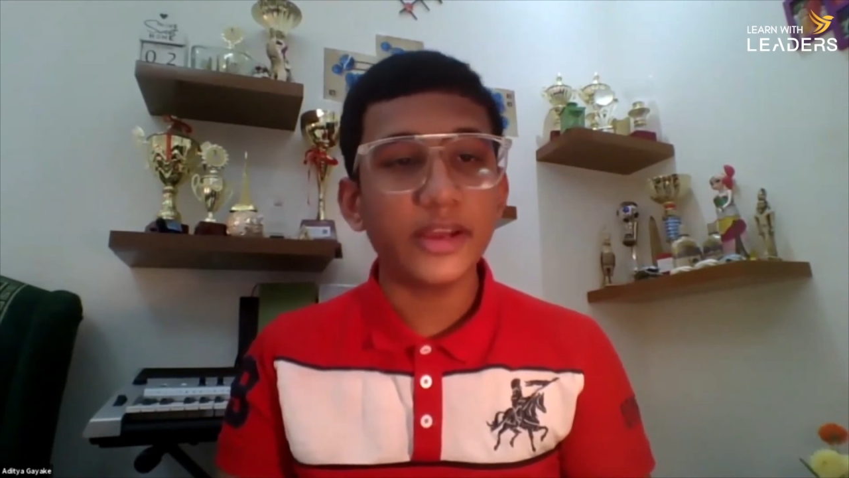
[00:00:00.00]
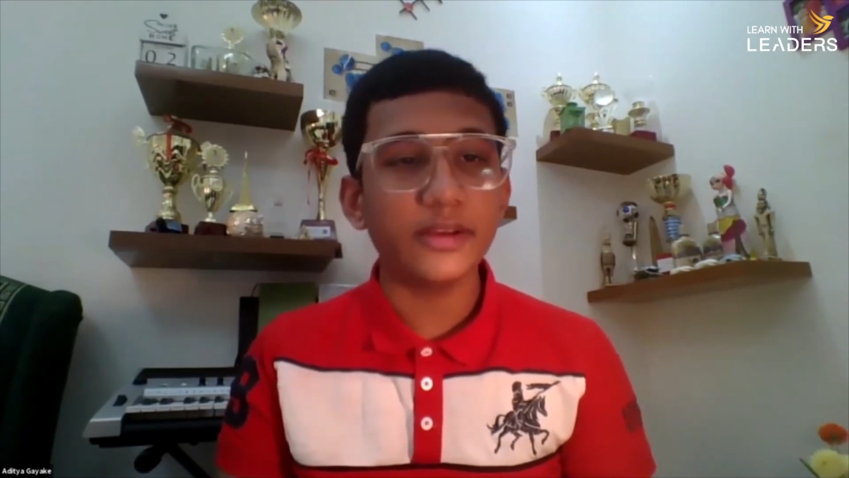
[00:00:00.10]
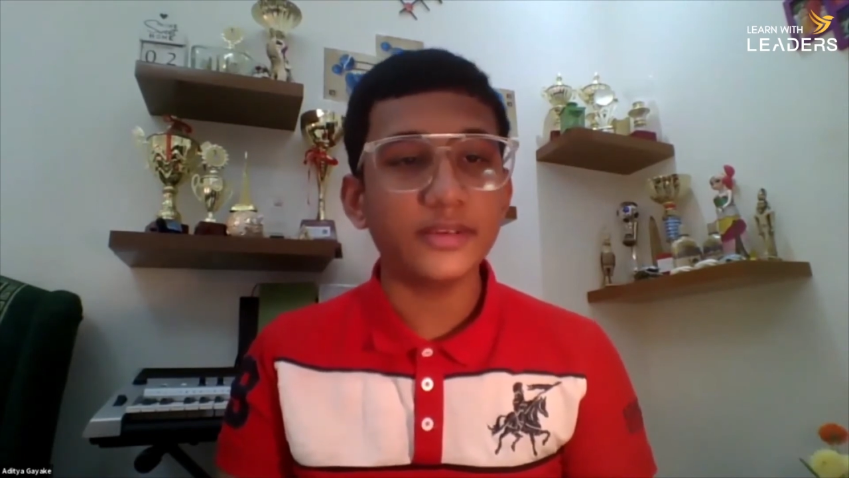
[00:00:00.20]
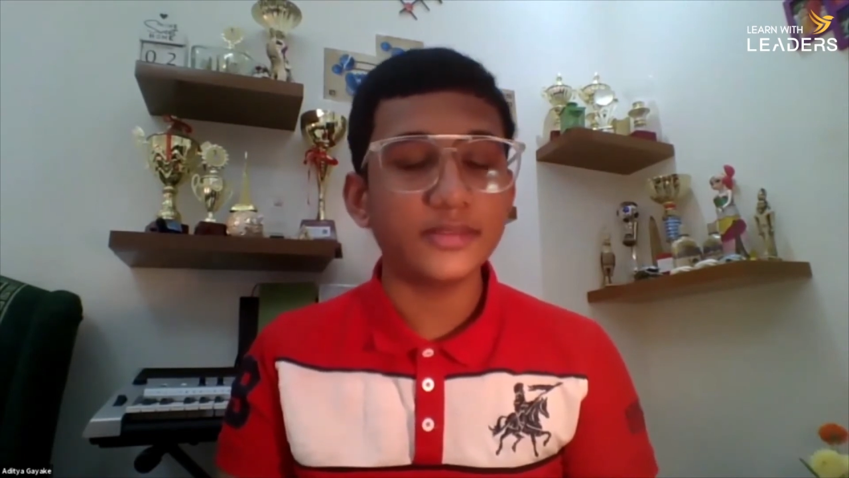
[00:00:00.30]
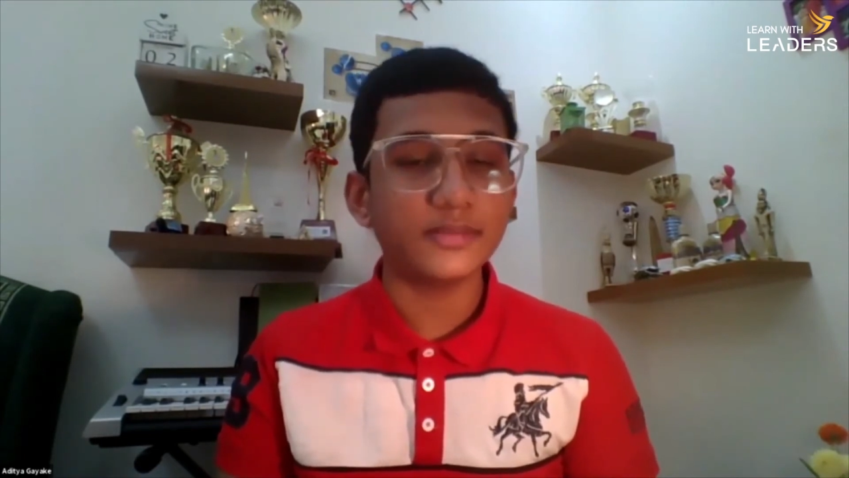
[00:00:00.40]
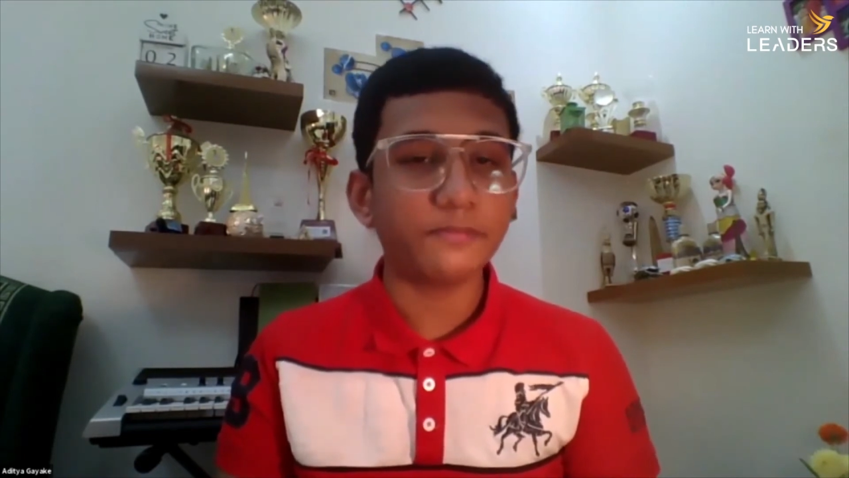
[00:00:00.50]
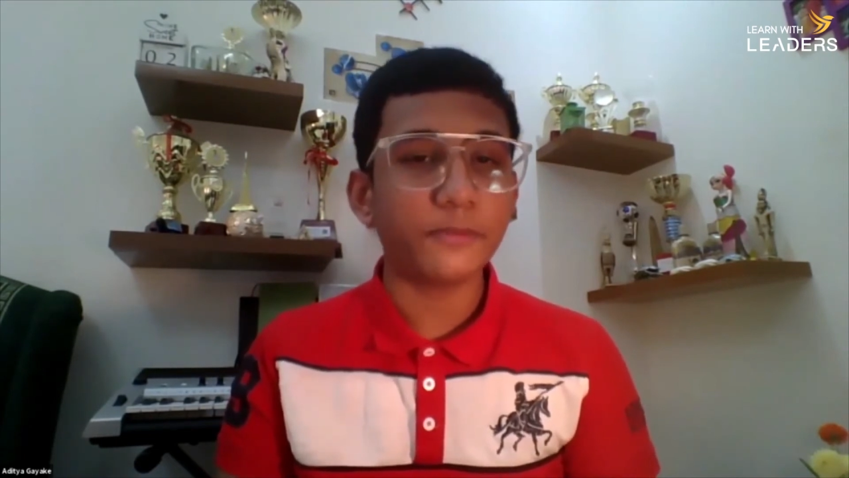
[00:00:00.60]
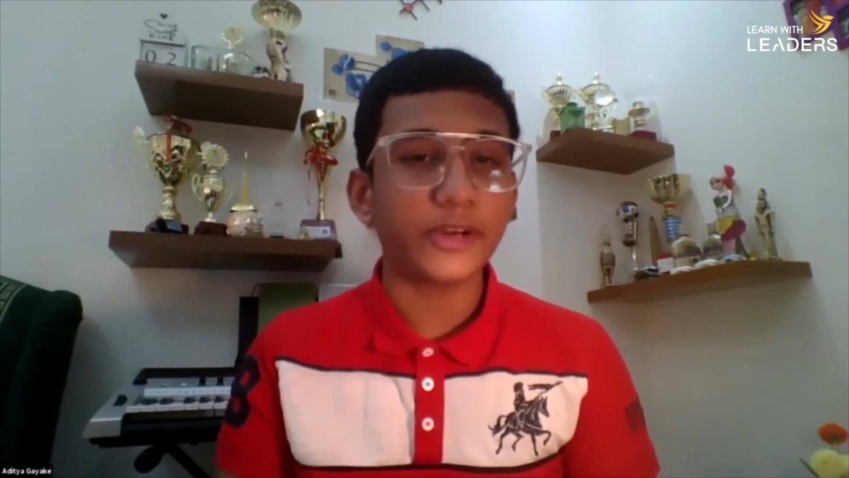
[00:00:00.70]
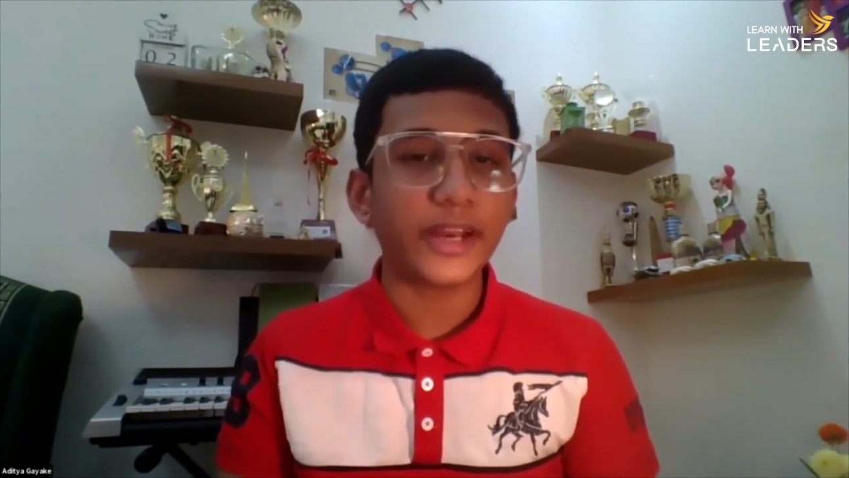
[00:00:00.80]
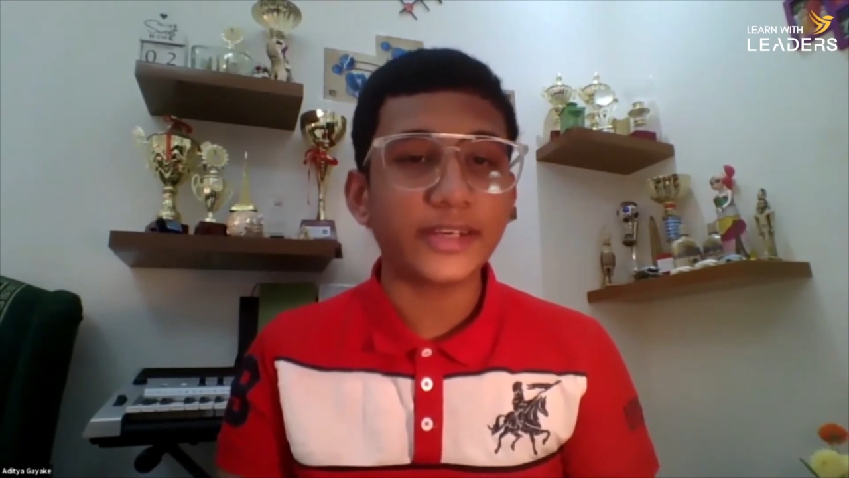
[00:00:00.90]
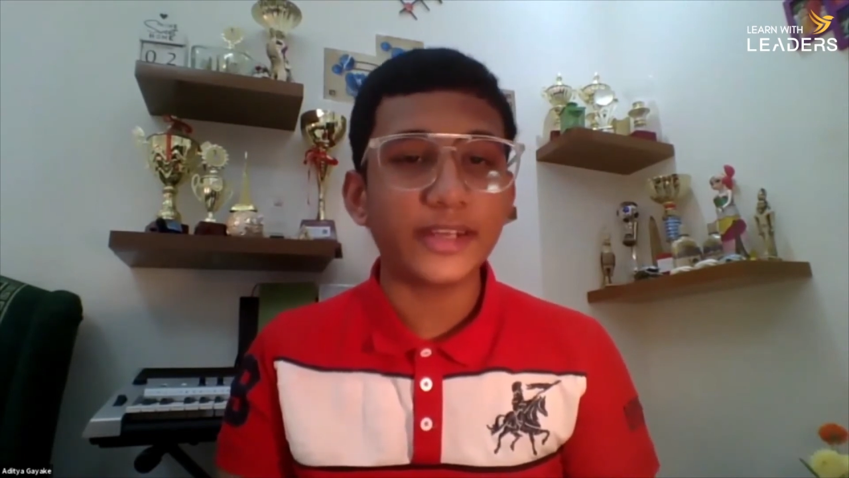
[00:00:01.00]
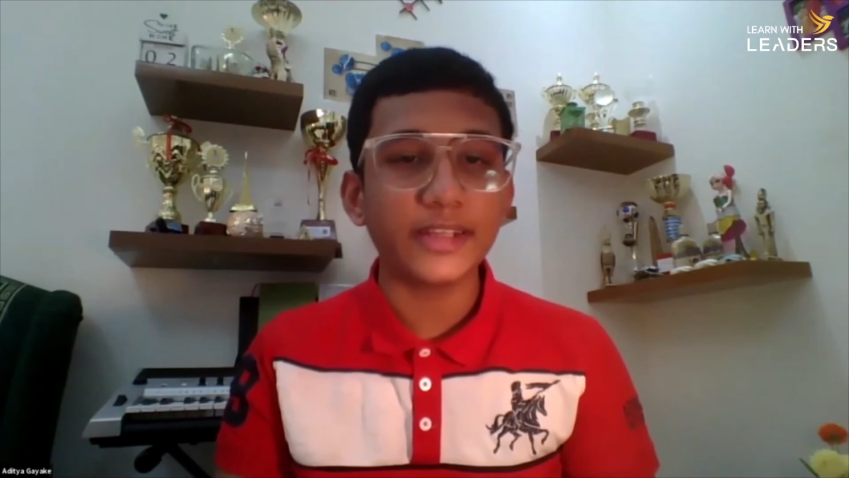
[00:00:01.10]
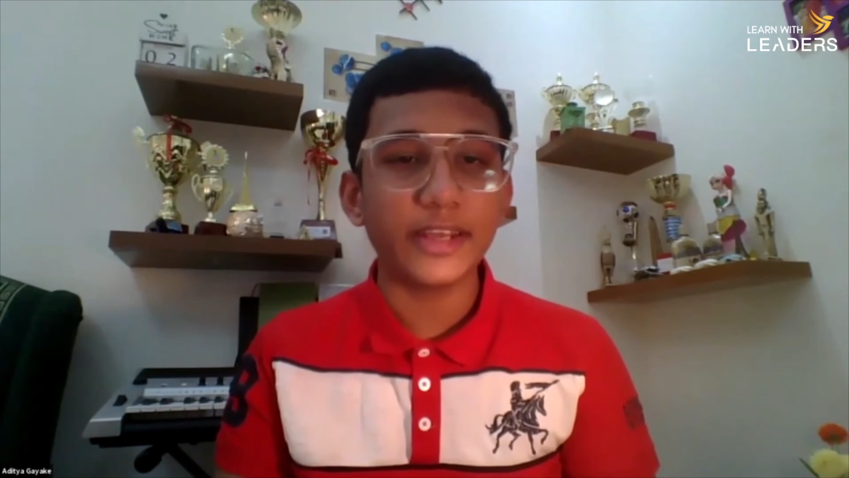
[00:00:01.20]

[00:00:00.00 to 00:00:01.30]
in protecting